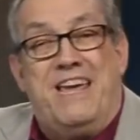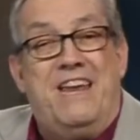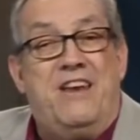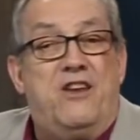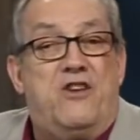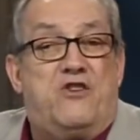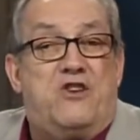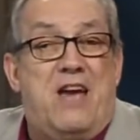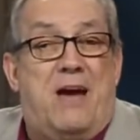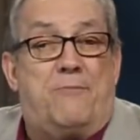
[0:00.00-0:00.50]

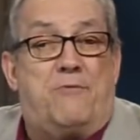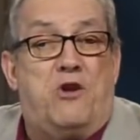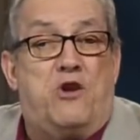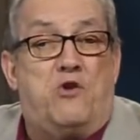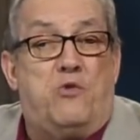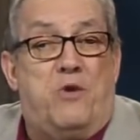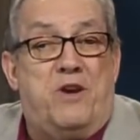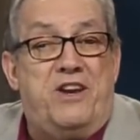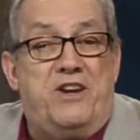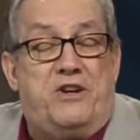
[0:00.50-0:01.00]
into chapter
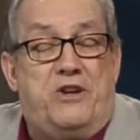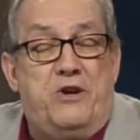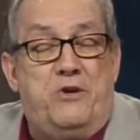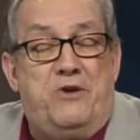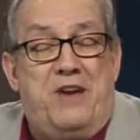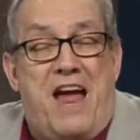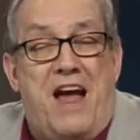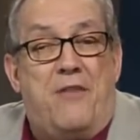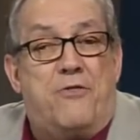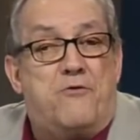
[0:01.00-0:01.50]

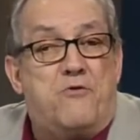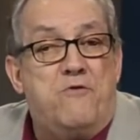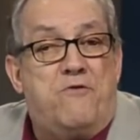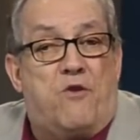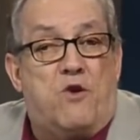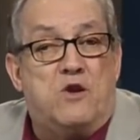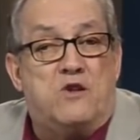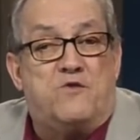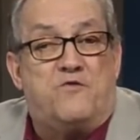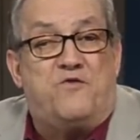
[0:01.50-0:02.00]
22 down through
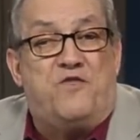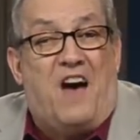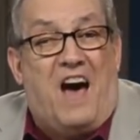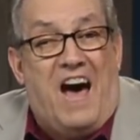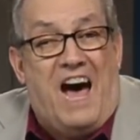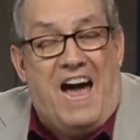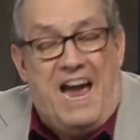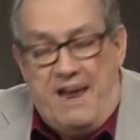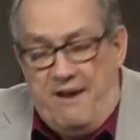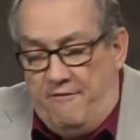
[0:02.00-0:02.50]
verse
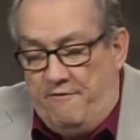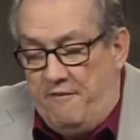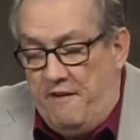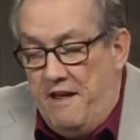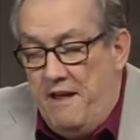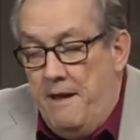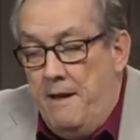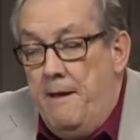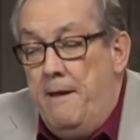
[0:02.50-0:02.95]
5,